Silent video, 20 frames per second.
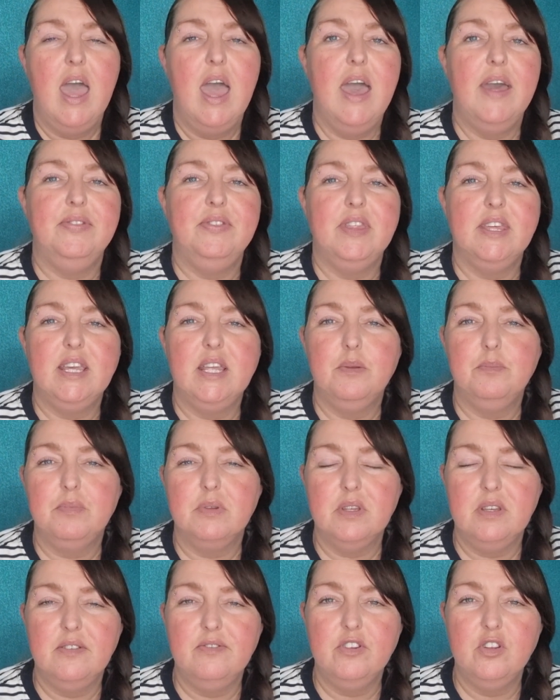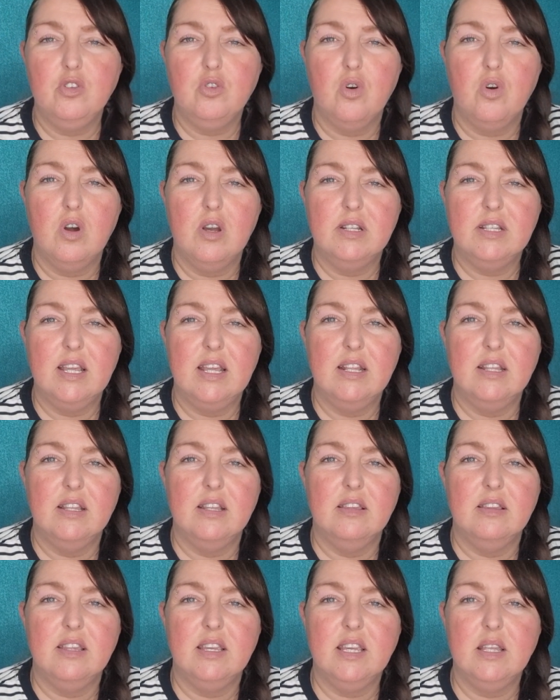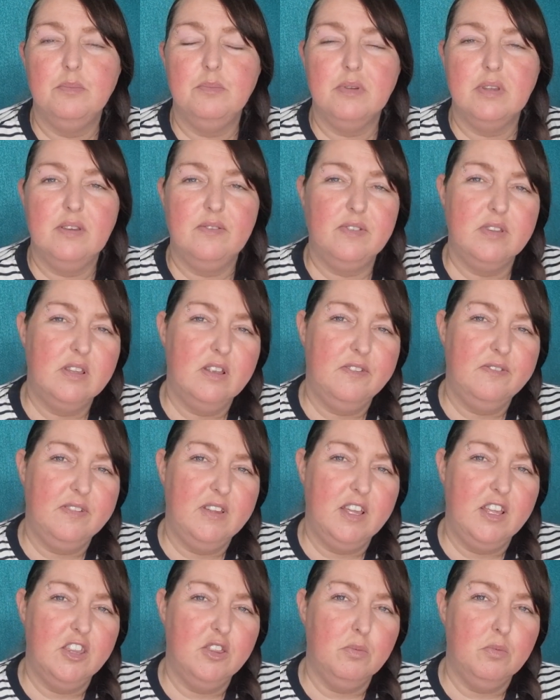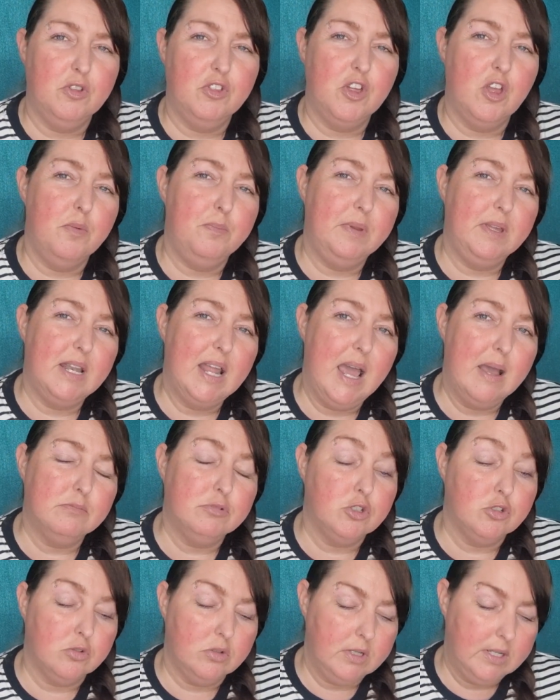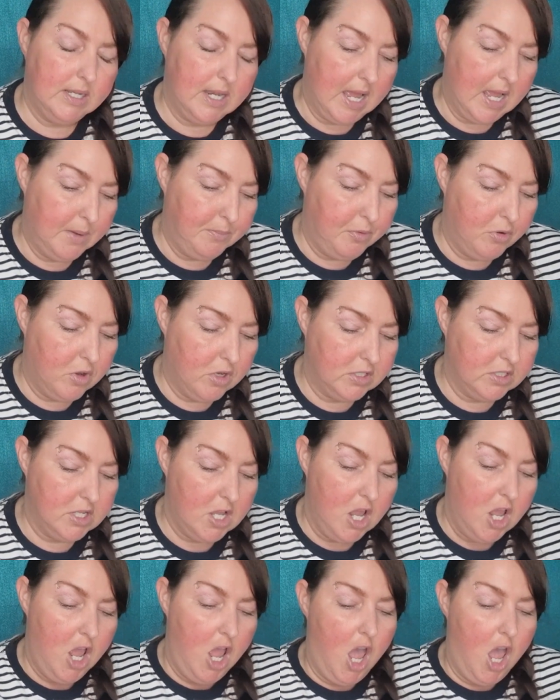and they can believe in God and they can believe in their faith without being absolute crackpots.